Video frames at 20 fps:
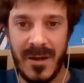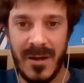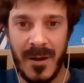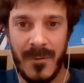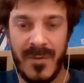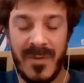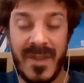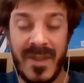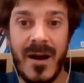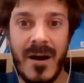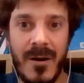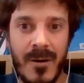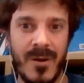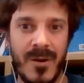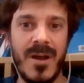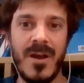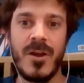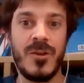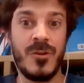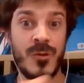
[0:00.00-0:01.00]
Now
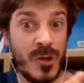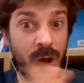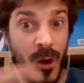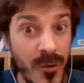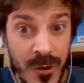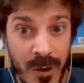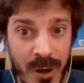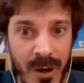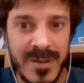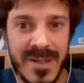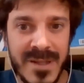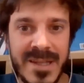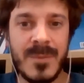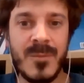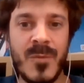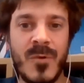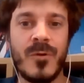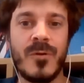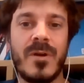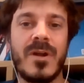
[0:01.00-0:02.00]
you can't go out
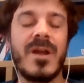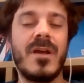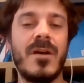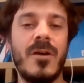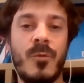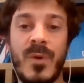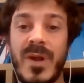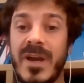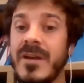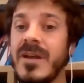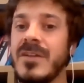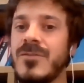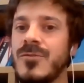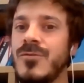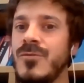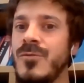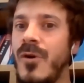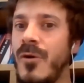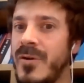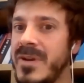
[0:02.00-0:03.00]
anymore. We are going to
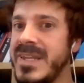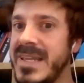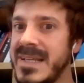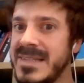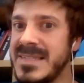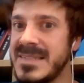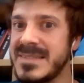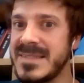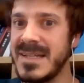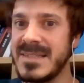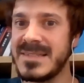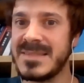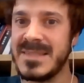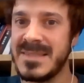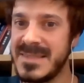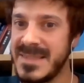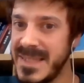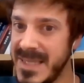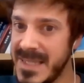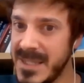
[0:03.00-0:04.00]
do only
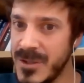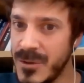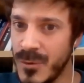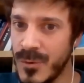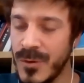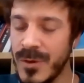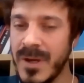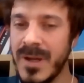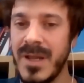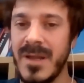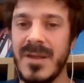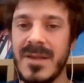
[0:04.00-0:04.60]
exercises indoor.